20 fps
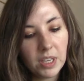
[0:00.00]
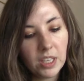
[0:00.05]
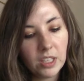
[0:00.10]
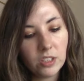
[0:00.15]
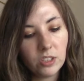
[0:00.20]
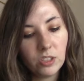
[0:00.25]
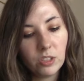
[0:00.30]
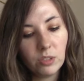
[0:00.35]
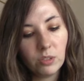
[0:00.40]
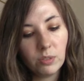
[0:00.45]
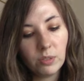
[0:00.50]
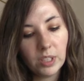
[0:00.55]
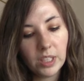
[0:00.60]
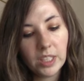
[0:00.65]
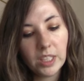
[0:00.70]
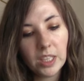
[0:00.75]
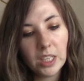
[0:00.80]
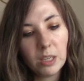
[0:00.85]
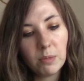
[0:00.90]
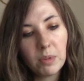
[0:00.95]
into an
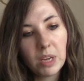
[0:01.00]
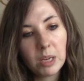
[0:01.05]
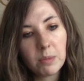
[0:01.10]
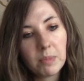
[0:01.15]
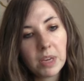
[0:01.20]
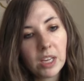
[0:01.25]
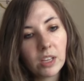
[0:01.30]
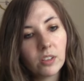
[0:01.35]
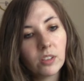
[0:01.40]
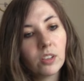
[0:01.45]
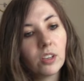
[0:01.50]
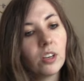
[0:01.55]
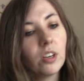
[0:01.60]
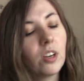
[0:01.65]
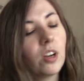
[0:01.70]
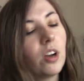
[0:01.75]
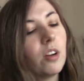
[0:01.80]
eBay mailer,